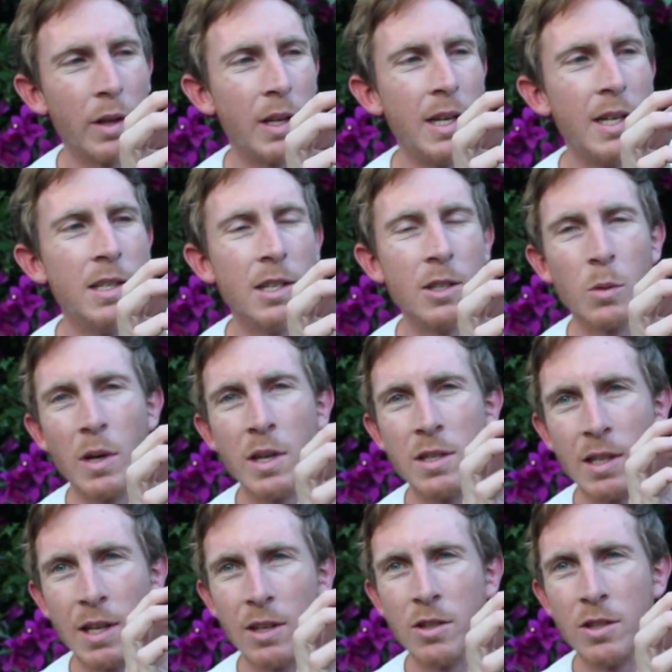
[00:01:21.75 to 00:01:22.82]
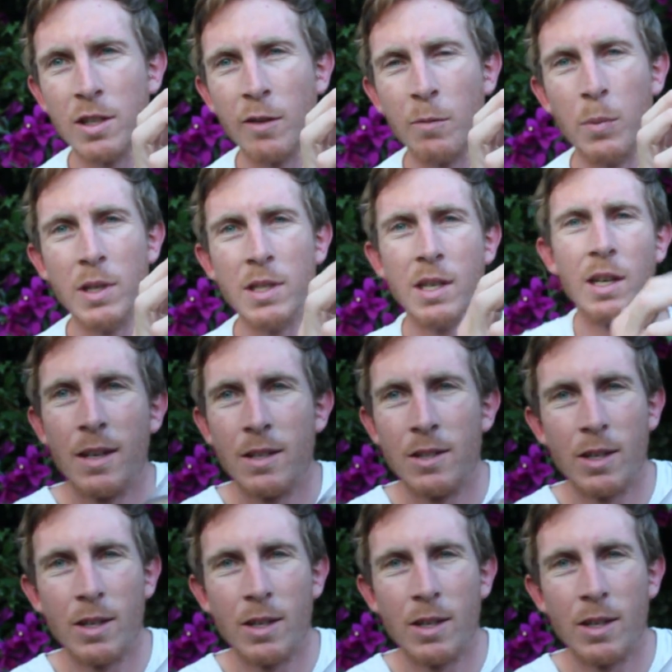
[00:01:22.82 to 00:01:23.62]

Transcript: of the easiest ways to get yourself bitten.